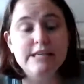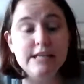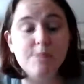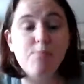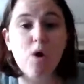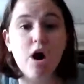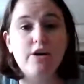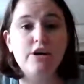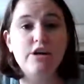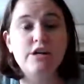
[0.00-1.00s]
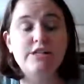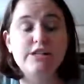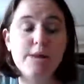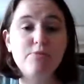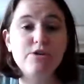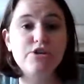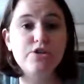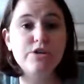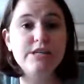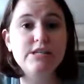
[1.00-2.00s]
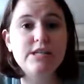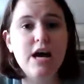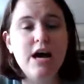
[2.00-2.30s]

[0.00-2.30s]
deep water cypress trees,